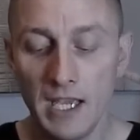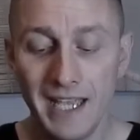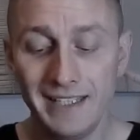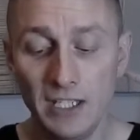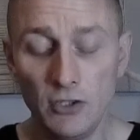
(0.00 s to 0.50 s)

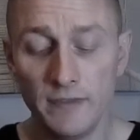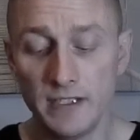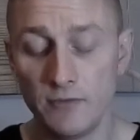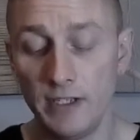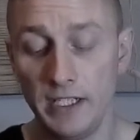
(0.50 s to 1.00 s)
At the end of
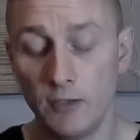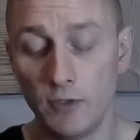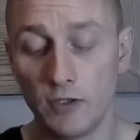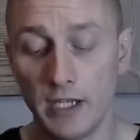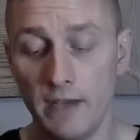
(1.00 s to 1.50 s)
this reading we're
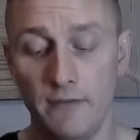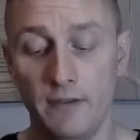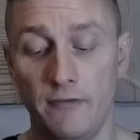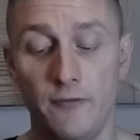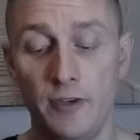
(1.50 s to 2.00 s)
going to have
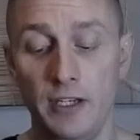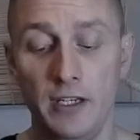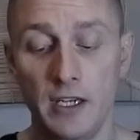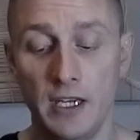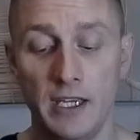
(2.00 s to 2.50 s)
three
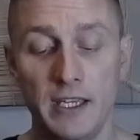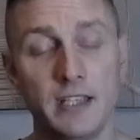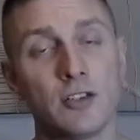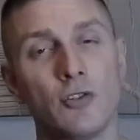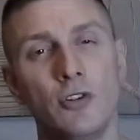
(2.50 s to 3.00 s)

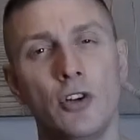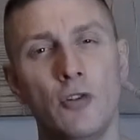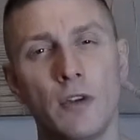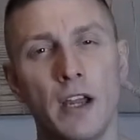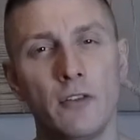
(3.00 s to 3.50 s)
yes or no
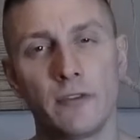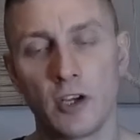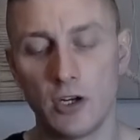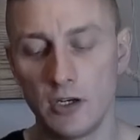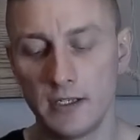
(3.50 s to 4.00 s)
kind of
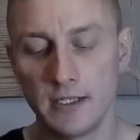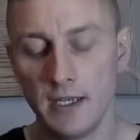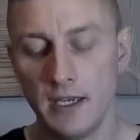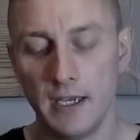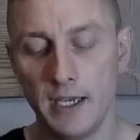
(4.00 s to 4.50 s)
cards,
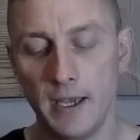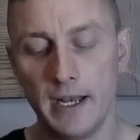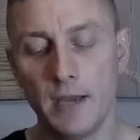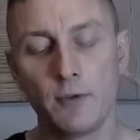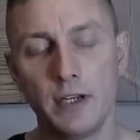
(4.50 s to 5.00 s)

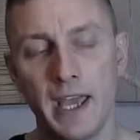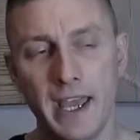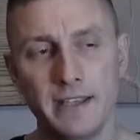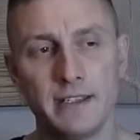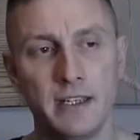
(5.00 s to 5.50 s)
and I'm going to
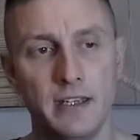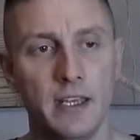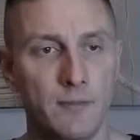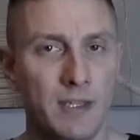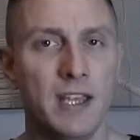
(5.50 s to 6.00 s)
answer
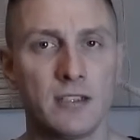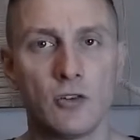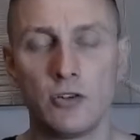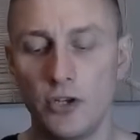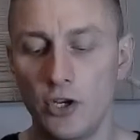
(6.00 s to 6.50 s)
them yes
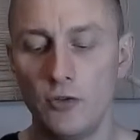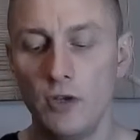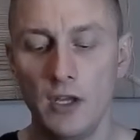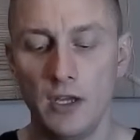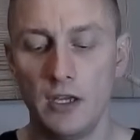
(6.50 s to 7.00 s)
or no,
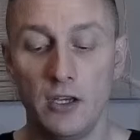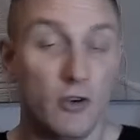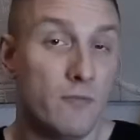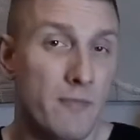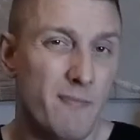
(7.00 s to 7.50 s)

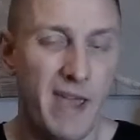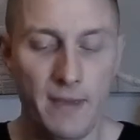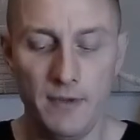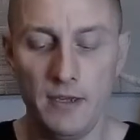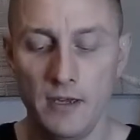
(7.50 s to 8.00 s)
or
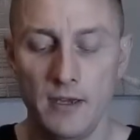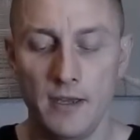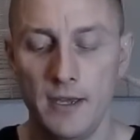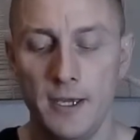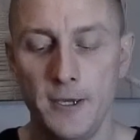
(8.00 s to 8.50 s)
maybe,
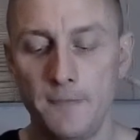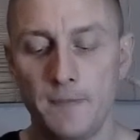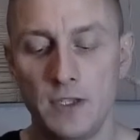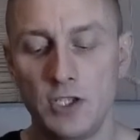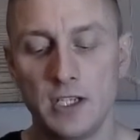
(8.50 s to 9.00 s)

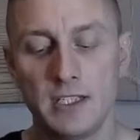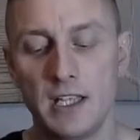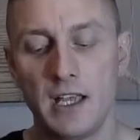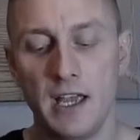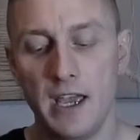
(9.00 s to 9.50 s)
just
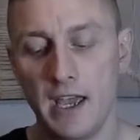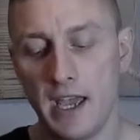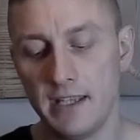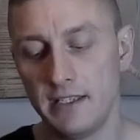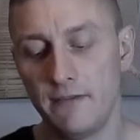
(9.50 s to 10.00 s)

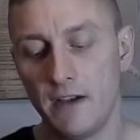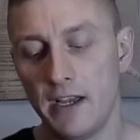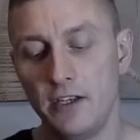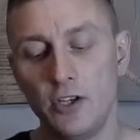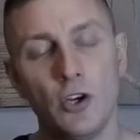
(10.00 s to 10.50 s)
as if I
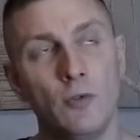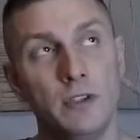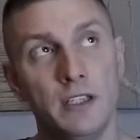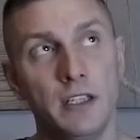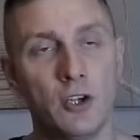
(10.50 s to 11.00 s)
know
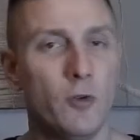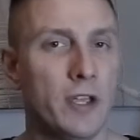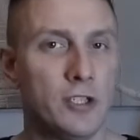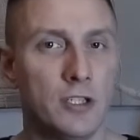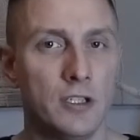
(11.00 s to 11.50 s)
the
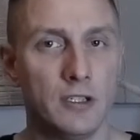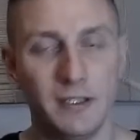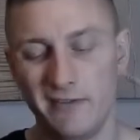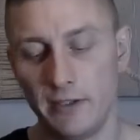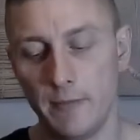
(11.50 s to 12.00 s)
question,
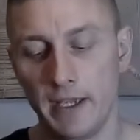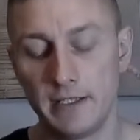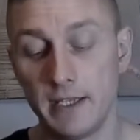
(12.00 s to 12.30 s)
if it makes